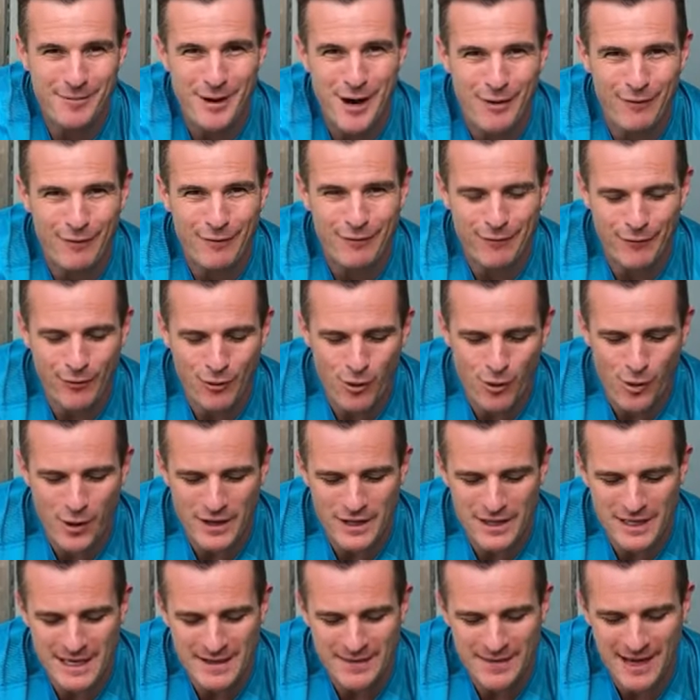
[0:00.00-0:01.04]
pelvic floor
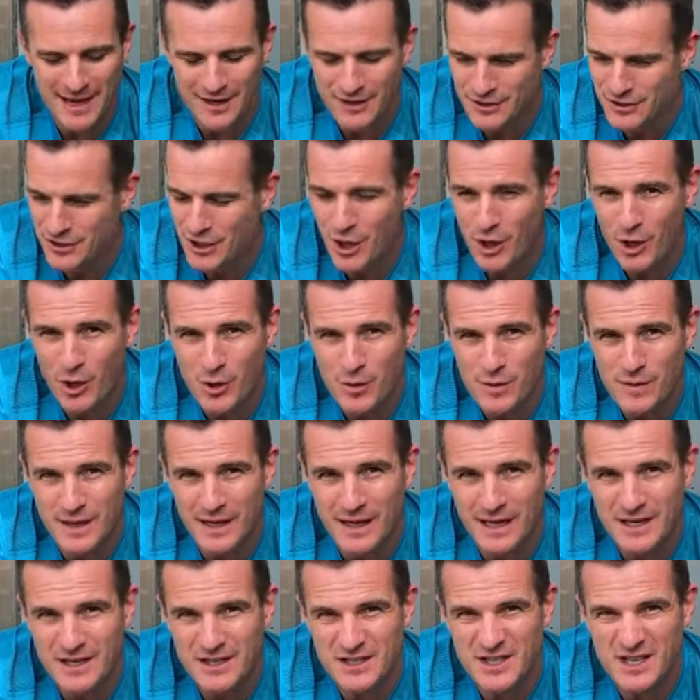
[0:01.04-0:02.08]
and you get that tone there,